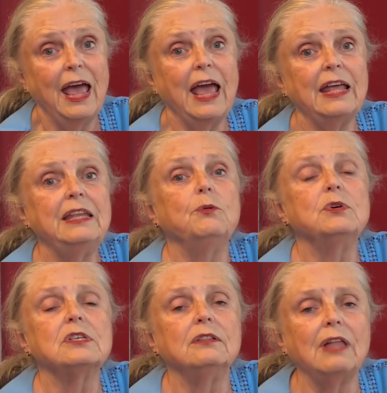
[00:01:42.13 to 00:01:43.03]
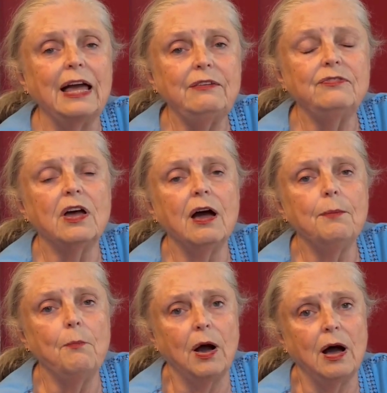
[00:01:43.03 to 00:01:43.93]
And it was a
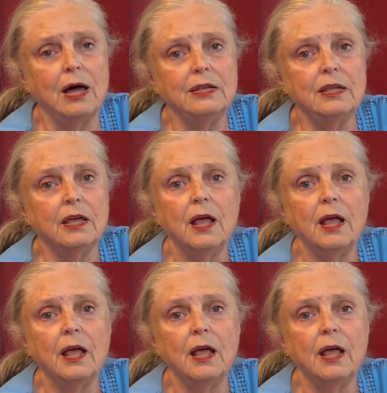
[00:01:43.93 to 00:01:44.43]
lifetime bond